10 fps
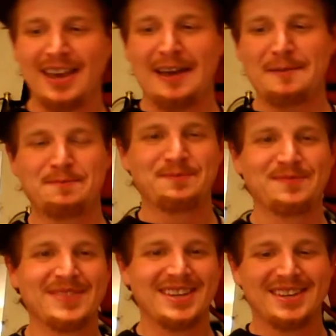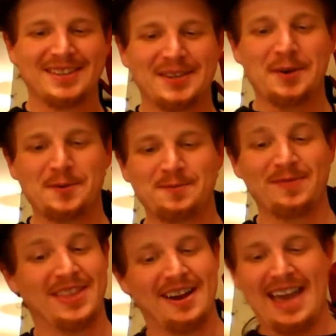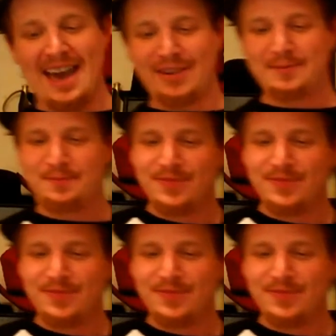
Um, so there you have it.